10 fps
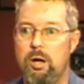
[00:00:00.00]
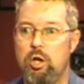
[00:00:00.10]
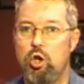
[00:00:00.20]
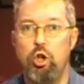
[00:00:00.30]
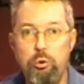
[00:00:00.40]

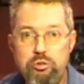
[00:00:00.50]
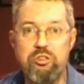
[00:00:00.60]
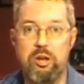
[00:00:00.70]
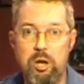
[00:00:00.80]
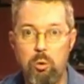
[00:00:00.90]

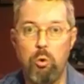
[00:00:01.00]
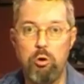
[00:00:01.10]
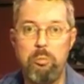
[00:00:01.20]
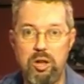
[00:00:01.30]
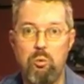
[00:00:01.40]
loosen
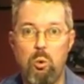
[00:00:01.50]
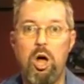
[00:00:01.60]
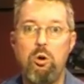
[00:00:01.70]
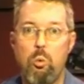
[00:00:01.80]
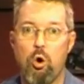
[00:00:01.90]
would be
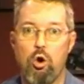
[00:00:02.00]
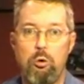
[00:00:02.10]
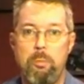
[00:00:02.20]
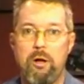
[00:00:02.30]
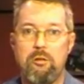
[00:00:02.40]
one
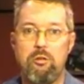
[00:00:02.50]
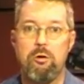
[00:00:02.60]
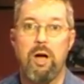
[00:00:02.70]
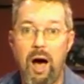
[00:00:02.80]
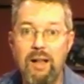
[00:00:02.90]
word, but
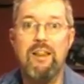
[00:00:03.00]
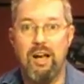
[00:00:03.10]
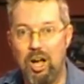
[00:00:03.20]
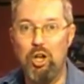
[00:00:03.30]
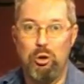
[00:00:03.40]
to
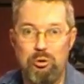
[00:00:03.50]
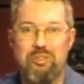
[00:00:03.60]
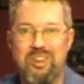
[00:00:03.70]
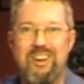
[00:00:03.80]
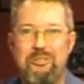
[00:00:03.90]
kata
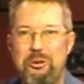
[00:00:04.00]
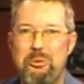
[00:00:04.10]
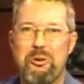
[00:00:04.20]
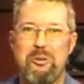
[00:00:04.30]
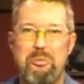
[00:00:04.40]
loosen, if we
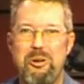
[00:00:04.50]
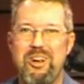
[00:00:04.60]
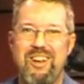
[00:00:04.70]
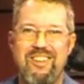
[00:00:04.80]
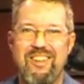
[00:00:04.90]
were to put
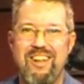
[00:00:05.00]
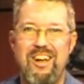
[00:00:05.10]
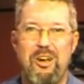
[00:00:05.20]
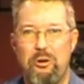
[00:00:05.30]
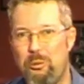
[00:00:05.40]
it in the
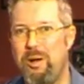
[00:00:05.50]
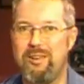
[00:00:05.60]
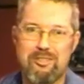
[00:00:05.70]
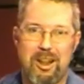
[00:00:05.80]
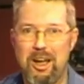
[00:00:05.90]

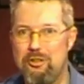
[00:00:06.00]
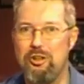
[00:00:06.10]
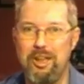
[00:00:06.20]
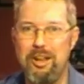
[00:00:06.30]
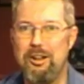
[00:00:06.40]

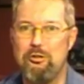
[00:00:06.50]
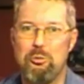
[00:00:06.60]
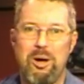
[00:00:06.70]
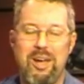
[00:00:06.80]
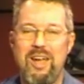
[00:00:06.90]
Greek/English
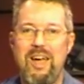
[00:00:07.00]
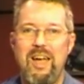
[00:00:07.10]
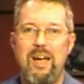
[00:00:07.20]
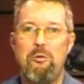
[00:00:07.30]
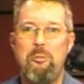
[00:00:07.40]
way,
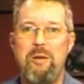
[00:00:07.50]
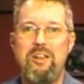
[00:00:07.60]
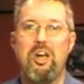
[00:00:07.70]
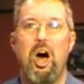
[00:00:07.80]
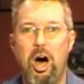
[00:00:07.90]
it would
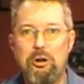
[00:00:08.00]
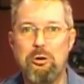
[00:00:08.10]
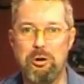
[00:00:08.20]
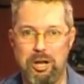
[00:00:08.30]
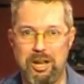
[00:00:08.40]
be to
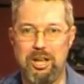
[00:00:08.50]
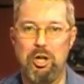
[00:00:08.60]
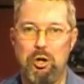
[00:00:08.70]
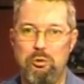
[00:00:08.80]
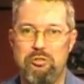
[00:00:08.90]

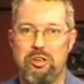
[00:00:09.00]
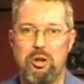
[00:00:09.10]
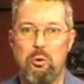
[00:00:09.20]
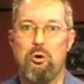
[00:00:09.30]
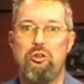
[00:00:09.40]
utterly
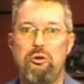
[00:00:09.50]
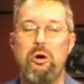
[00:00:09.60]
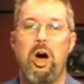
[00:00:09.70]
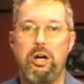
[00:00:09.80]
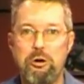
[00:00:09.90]
loosen, or
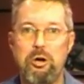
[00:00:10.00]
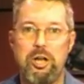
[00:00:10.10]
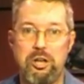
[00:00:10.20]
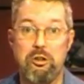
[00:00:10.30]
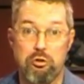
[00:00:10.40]
to
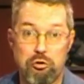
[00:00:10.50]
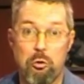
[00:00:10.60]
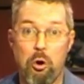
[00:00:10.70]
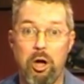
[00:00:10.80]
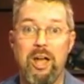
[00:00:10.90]
utterly
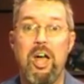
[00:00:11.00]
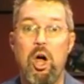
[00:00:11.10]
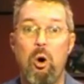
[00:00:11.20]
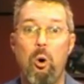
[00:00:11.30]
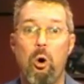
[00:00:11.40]
destroy,
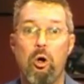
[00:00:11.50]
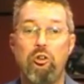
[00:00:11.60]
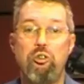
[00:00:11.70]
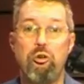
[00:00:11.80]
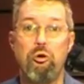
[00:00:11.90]
or
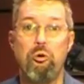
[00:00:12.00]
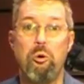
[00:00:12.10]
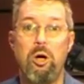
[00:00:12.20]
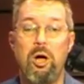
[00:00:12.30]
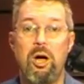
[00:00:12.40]
to